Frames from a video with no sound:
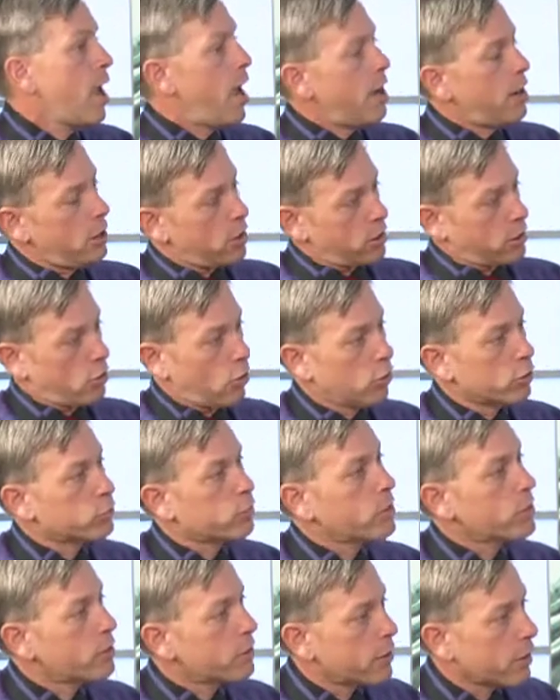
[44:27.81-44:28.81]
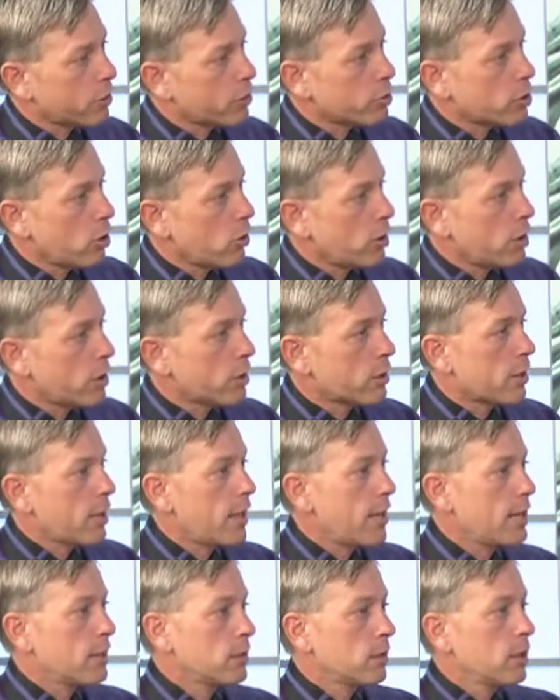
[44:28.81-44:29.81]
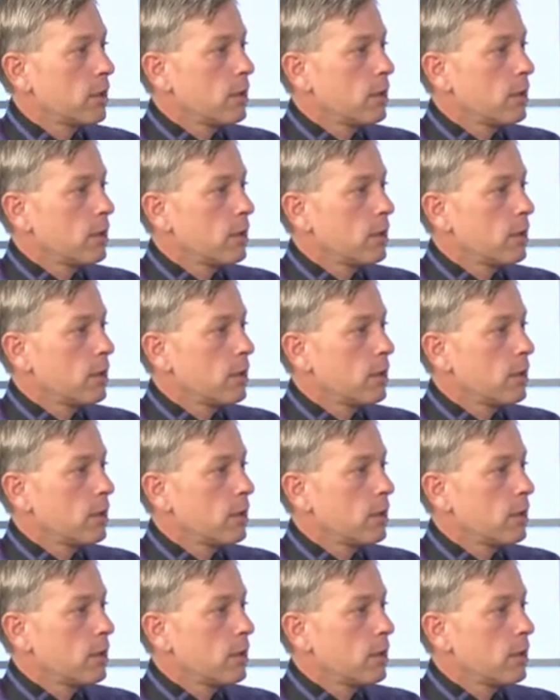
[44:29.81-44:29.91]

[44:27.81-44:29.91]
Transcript: And it starts with the Secretary of State